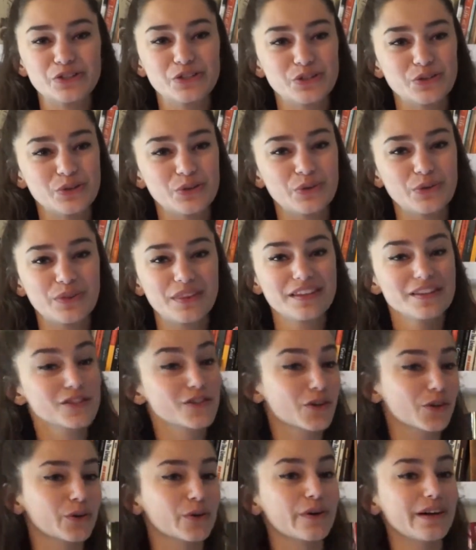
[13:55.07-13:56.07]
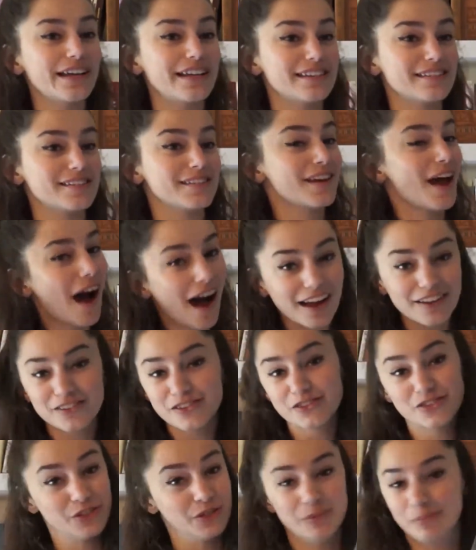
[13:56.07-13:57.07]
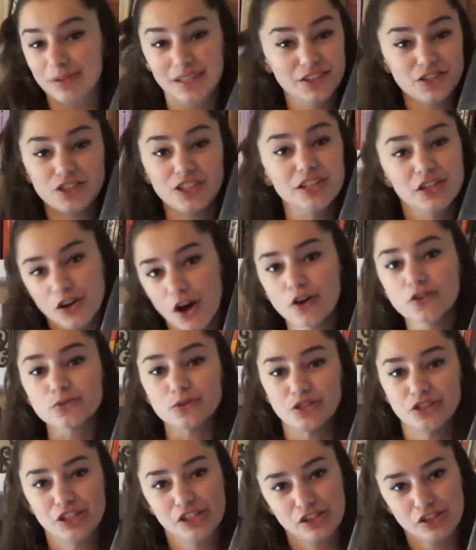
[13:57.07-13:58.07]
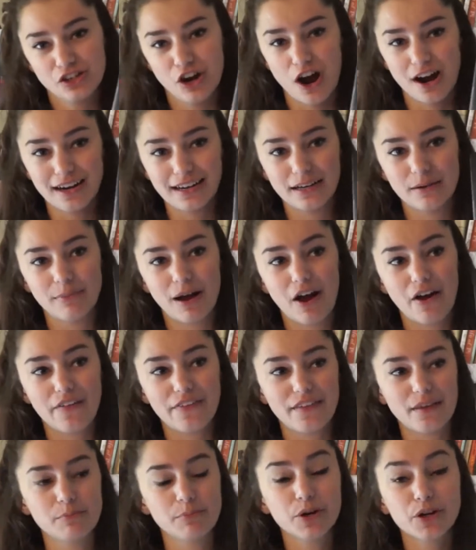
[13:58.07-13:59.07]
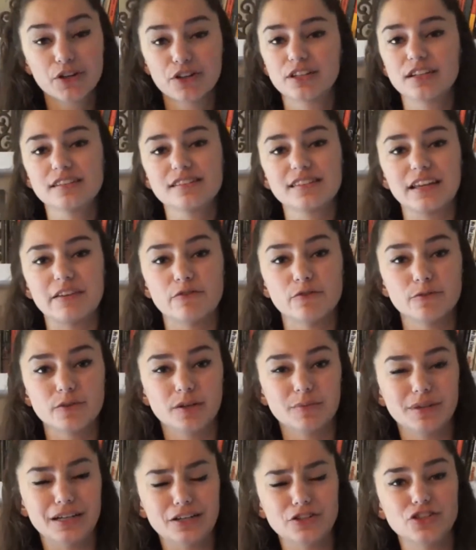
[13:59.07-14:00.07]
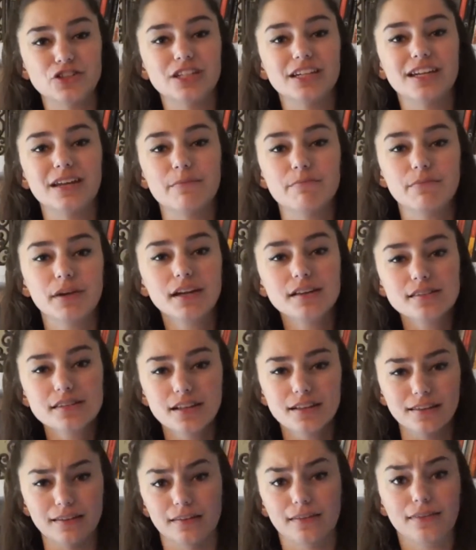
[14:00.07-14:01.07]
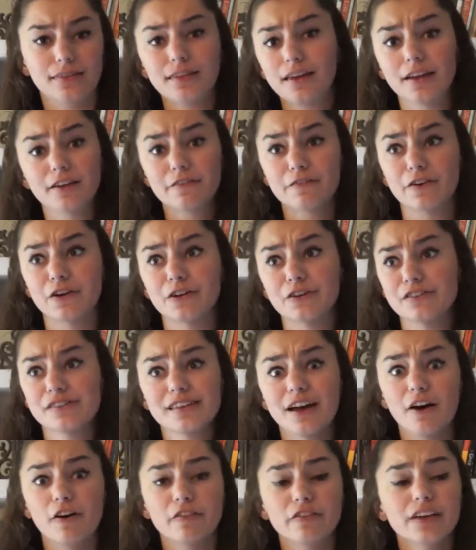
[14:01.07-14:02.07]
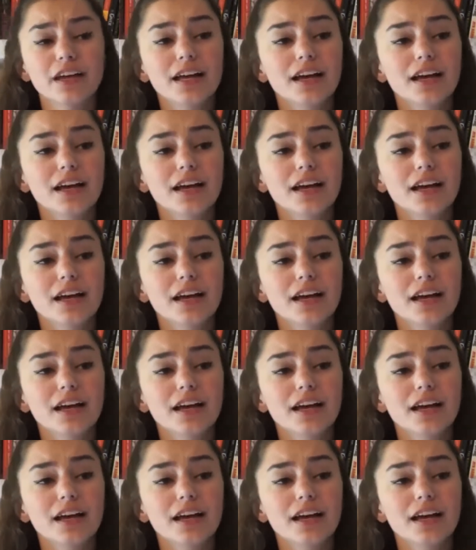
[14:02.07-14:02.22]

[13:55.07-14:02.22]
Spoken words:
So this girl is not stupid. She knows what she's talking about, and they put her into slavery because she can basically think for herself.